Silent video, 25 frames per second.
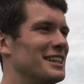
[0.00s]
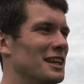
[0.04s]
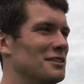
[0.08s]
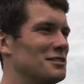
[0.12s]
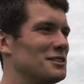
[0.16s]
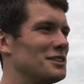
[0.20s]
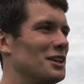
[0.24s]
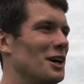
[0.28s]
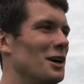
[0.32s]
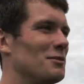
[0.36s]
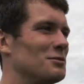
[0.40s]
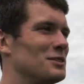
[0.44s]

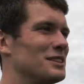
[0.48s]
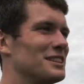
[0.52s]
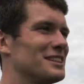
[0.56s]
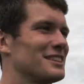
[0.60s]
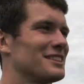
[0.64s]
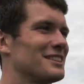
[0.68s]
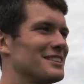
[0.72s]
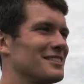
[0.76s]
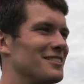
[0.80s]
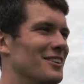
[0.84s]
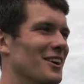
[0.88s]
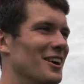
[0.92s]
Chiefs
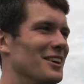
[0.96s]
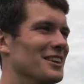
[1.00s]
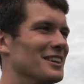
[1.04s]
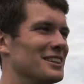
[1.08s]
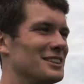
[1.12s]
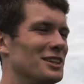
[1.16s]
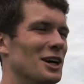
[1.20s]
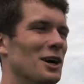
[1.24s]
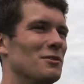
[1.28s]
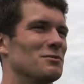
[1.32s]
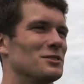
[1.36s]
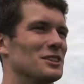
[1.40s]
tops around the
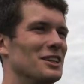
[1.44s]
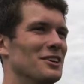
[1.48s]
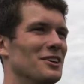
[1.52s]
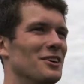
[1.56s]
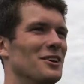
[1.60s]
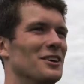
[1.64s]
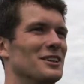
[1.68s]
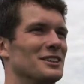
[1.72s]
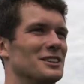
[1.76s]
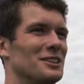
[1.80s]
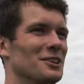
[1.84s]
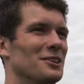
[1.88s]
shops and
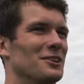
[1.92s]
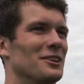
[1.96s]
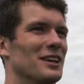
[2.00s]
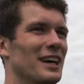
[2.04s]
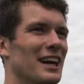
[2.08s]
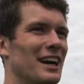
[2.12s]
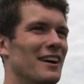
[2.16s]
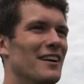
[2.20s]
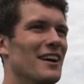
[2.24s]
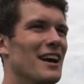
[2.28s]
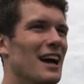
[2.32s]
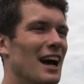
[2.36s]
all, so
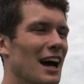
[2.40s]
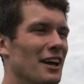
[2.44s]
yeah,